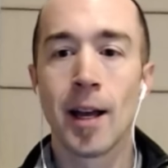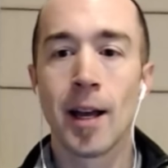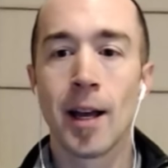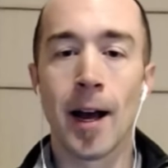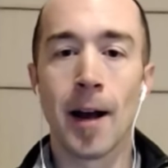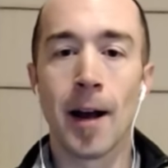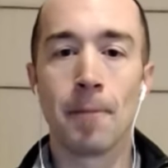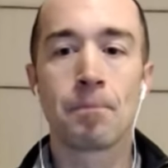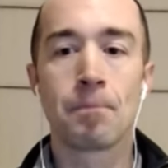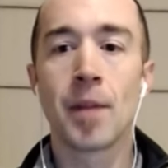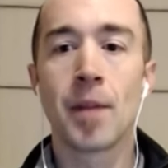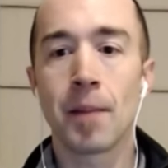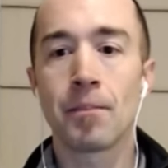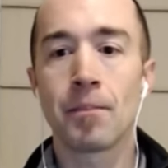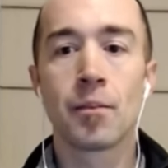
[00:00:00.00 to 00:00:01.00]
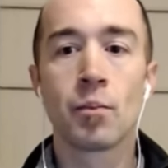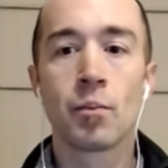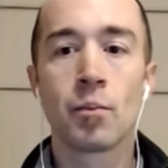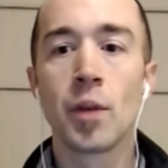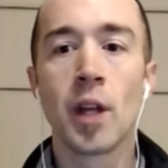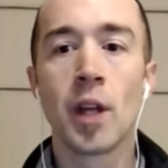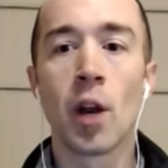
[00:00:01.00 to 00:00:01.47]
Uh,
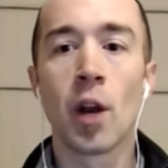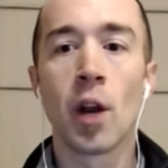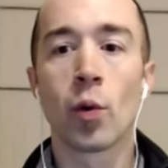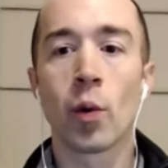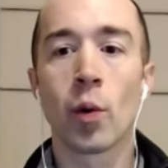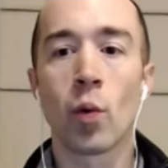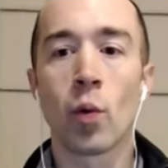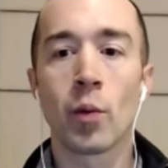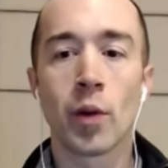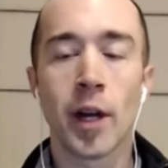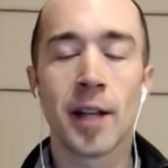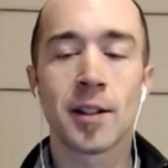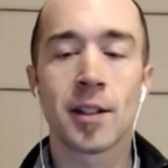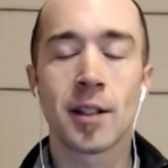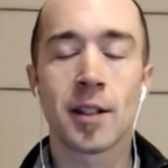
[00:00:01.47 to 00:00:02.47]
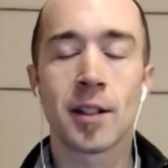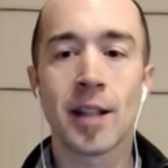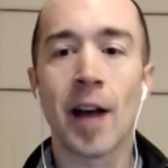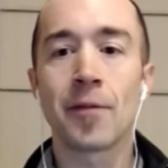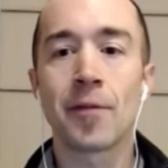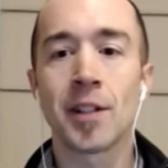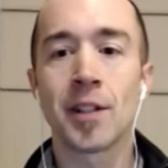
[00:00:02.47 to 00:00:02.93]
you know, we're, we'll, it's
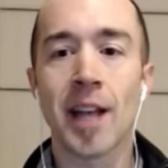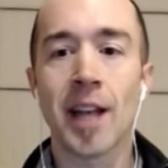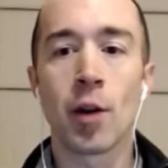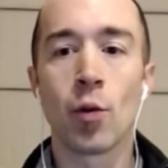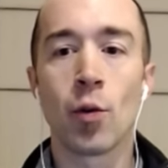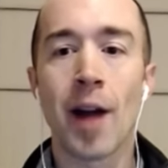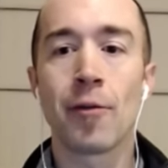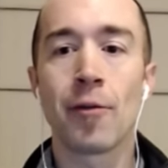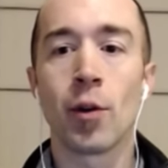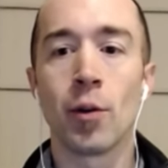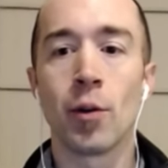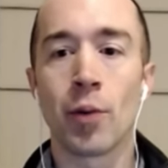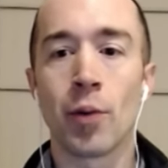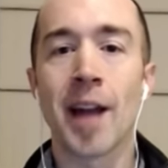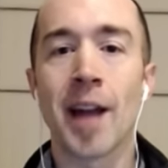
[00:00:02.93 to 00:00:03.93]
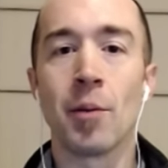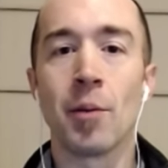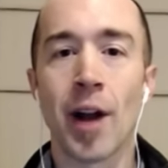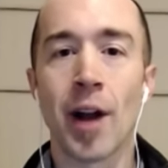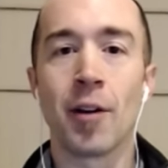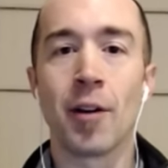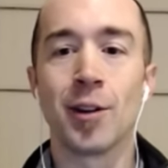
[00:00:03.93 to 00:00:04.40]
tough to say whoever Brandon
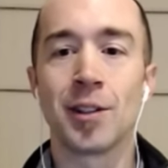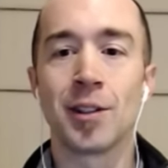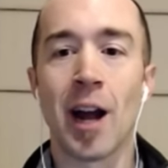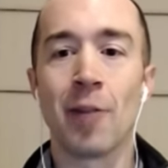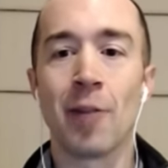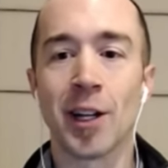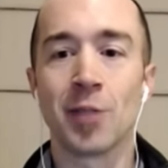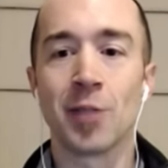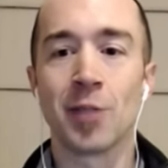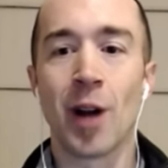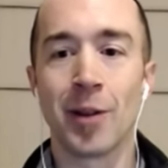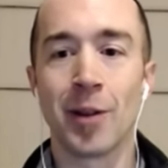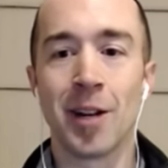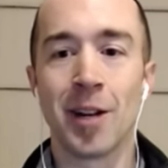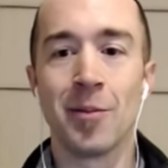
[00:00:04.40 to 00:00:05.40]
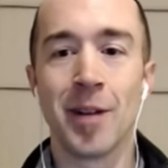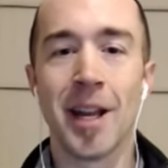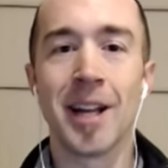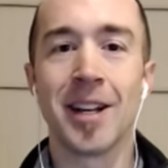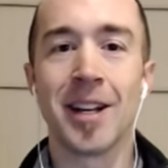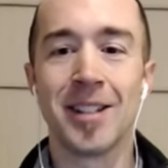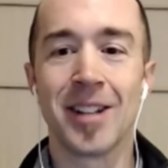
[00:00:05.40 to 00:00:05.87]
Browner is covering is probably going to be a
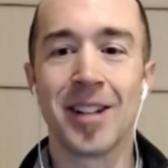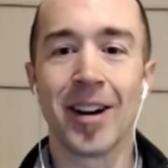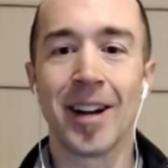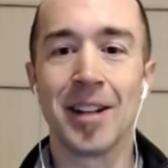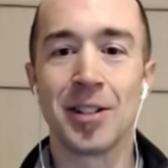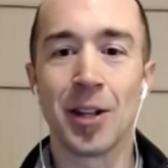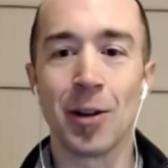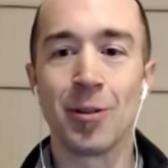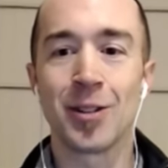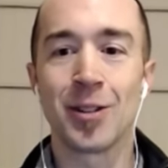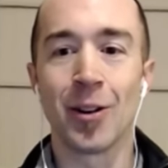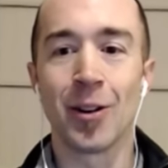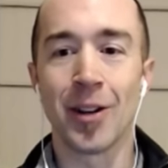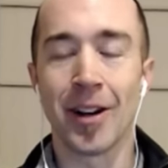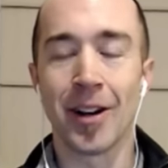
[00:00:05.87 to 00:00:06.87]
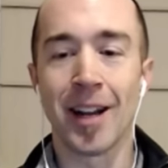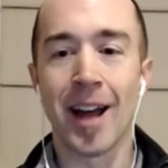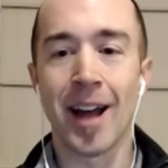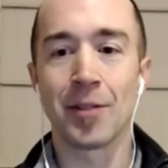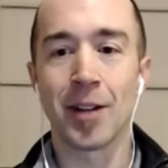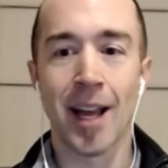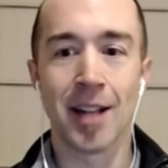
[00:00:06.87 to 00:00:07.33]
good target too. So you're going to
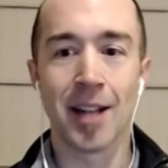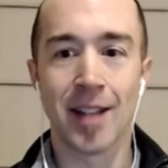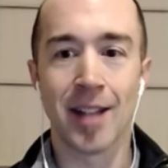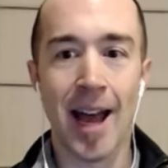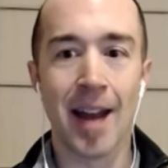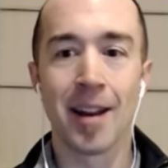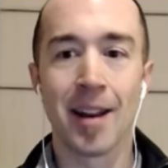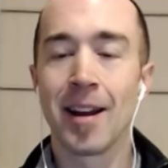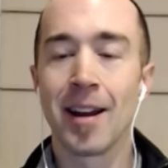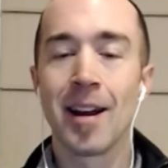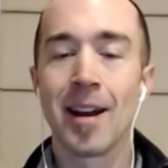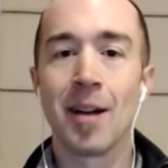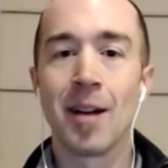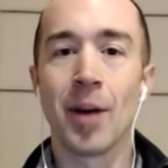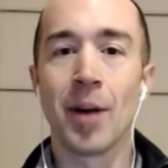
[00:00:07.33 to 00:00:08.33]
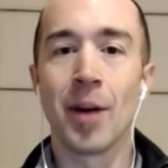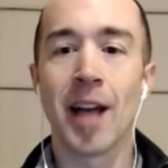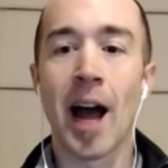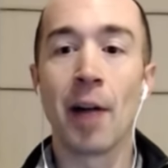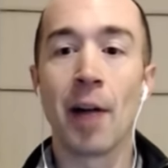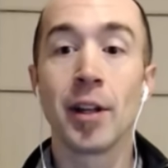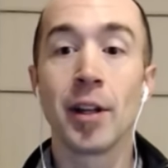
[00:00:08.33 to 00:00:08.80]
have to catch that. But uh,
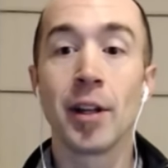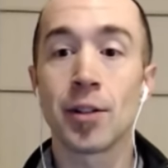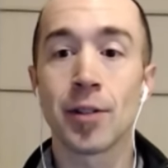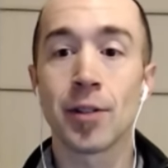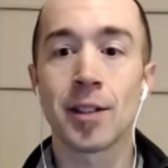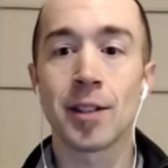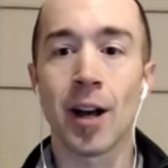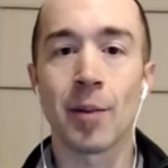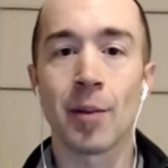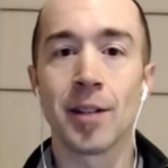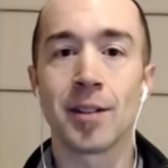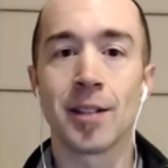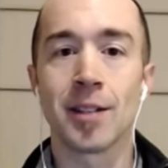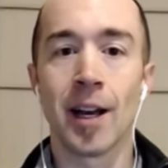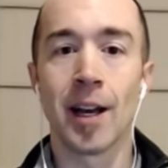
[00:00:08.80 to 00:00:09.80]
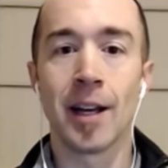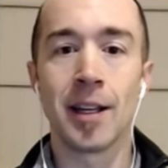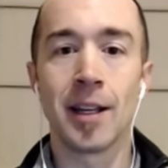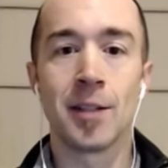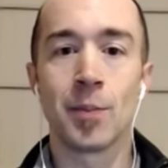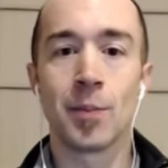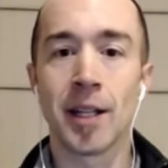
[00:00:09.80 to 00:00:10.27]
I really like Julius Thomas. Uh,
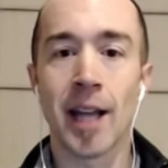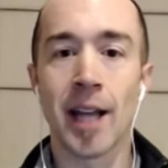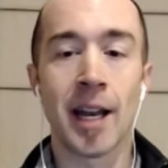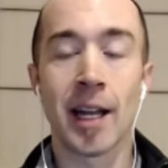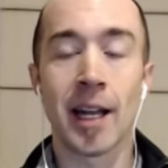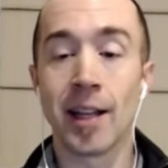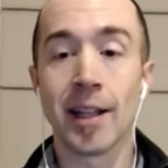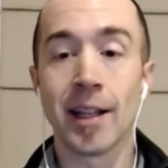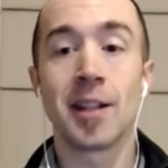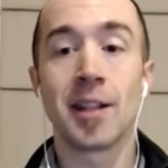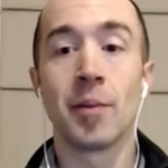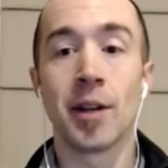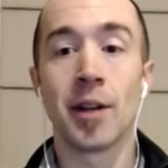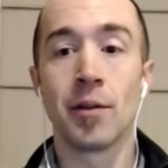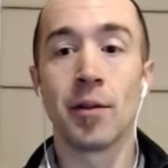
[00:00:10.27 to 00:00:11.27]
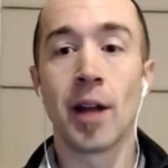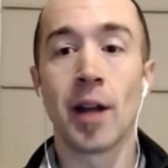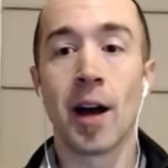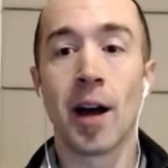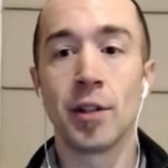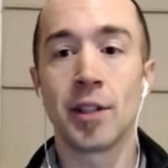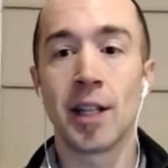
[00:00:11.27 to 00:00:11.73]
he's been getting, he led them in uh,
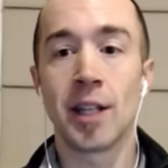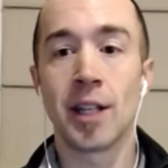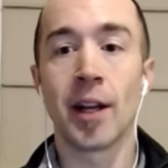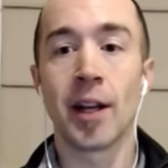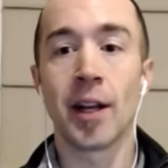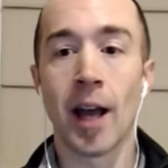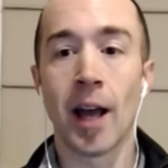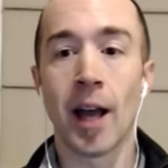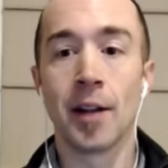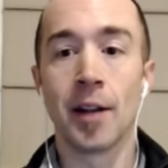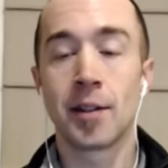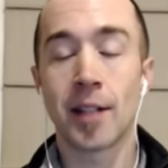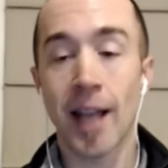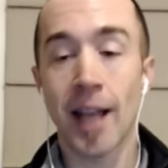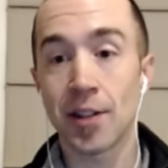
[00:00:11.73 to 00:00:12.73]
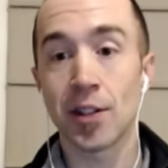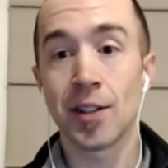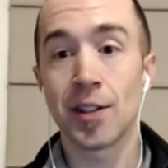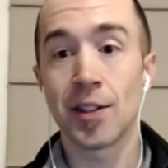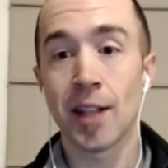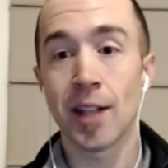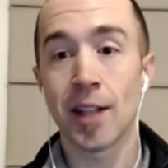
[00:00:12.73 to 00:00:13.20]
receiving uh,
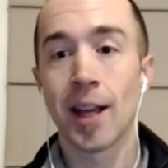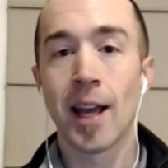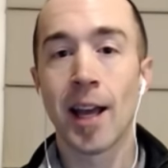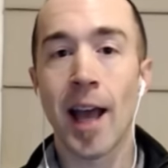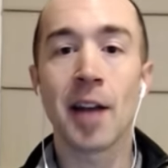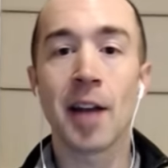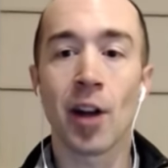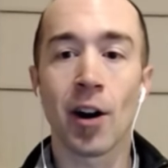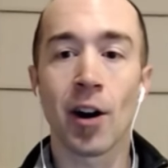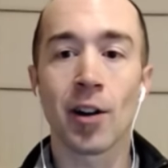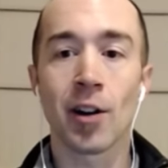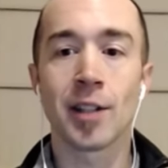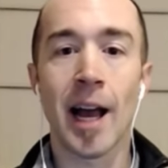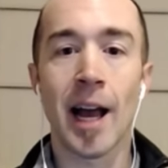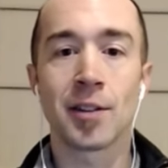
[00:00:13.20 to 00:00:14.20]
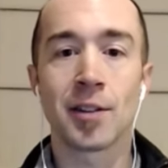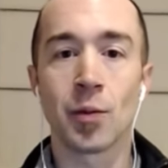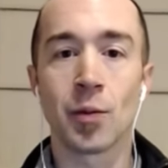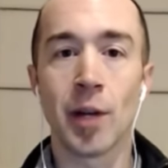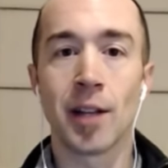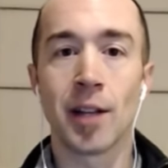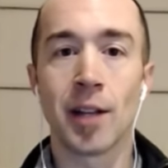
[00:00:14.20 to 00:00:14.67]
catches and yards last
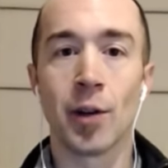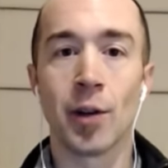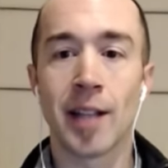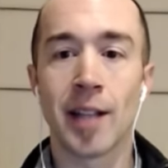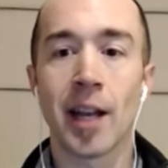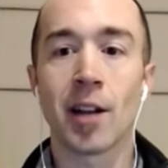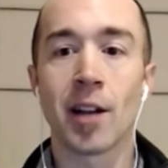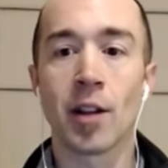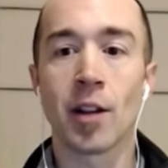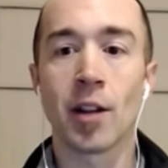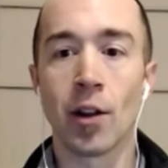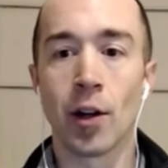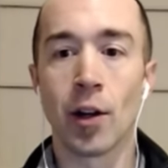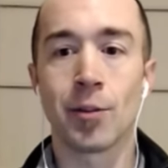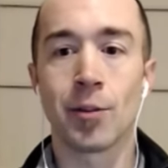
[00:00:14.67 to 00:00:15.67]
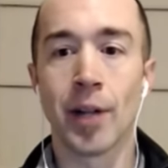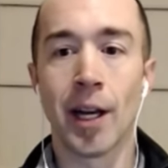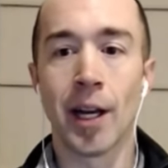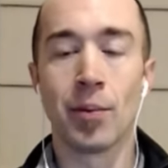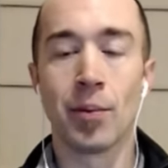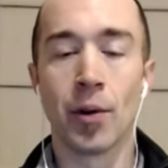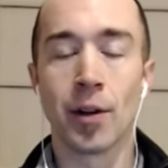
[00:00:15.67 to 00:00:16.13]
week. So he's getting a lot of looks from Blake
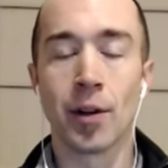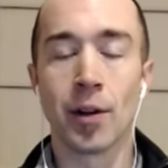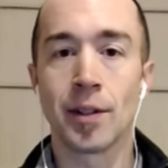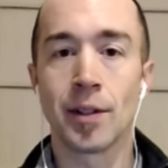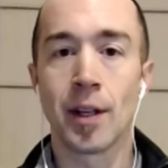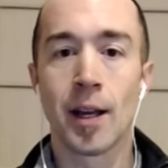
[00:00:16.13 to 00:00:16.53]
Bortles.